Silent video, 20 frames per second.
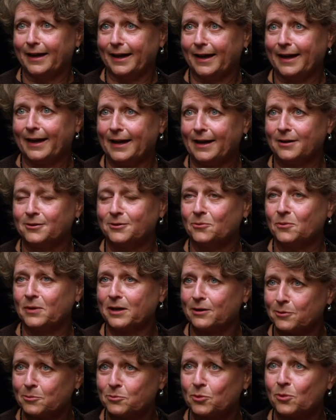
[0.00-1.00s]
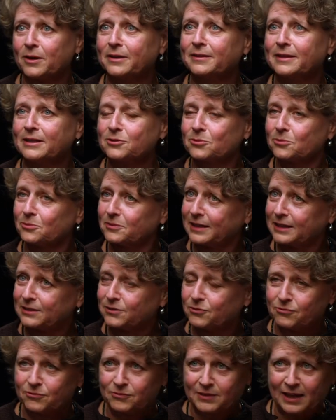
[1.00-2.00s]
And we have a board
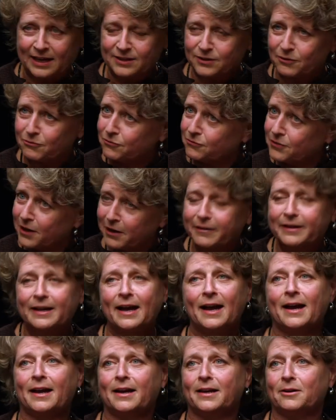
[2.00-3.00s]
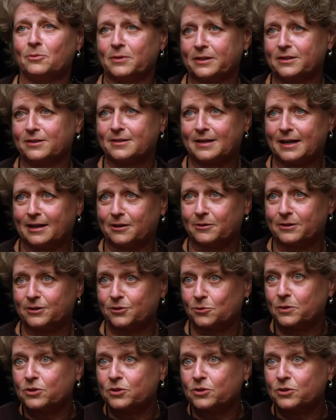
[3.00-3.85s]
that has a very high risk tolerance,